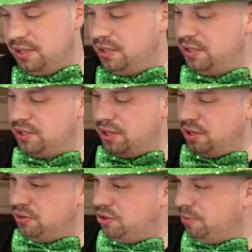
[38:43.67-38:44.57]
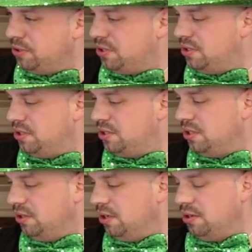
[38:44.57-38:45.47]
So they go triple
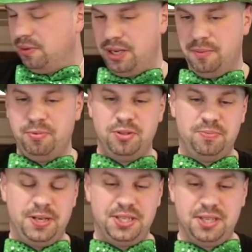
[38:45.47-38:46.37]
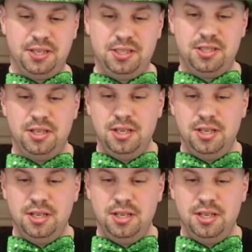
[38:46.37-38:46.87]
distilled all the way up, which makes sense.